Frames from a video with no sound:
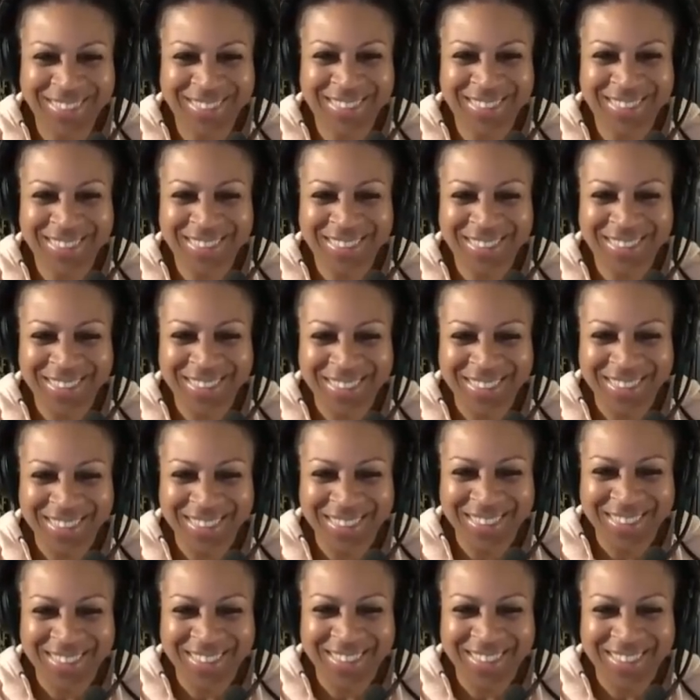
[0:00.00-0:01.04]

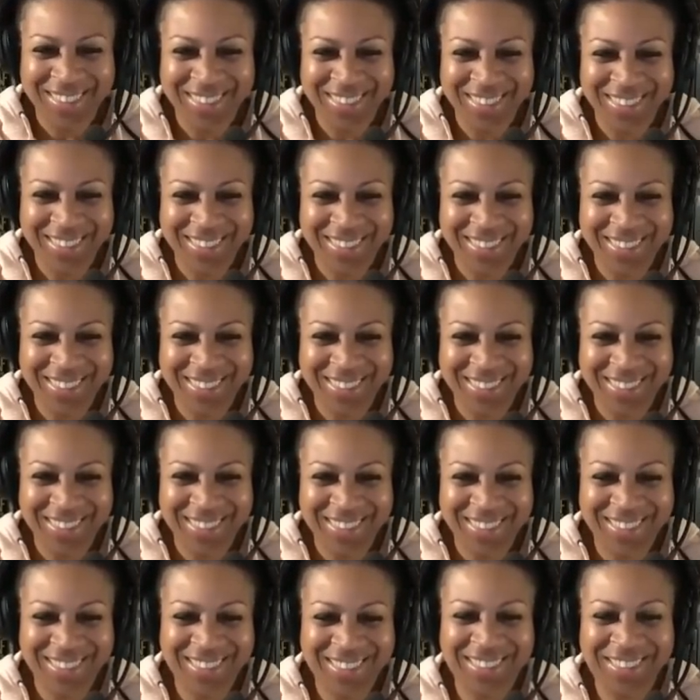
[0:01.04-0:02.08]

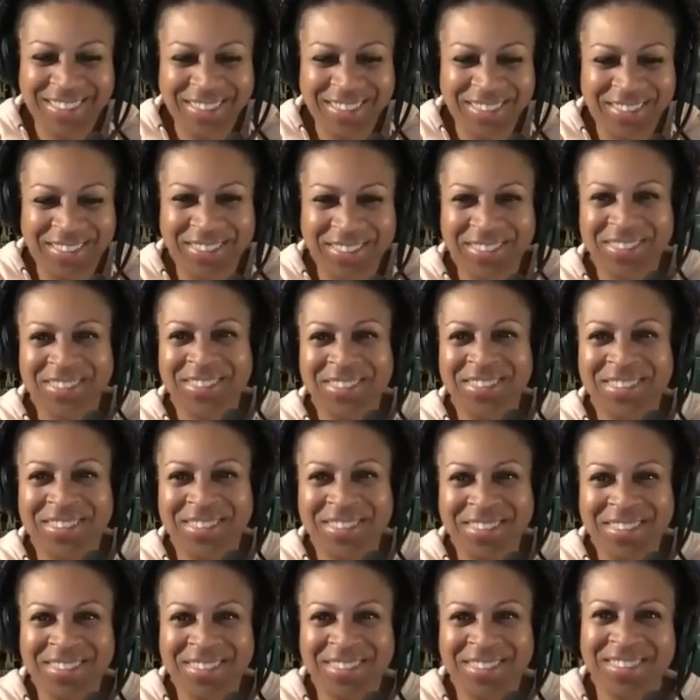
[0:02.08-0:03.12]

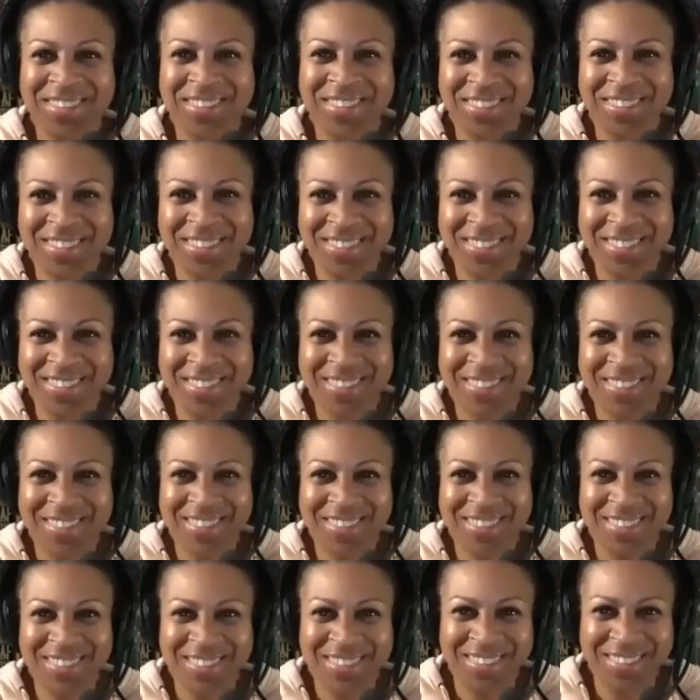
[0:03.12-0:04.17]

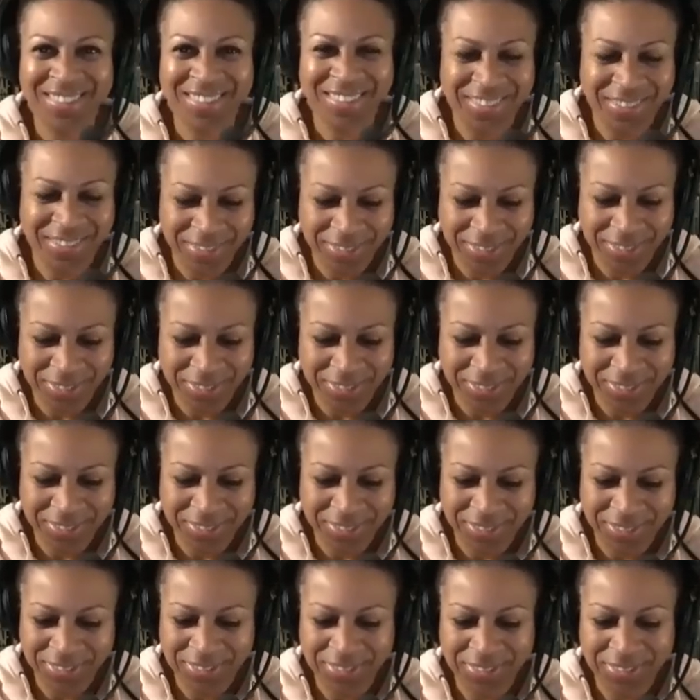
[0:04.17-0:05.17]
The person shown says nothing.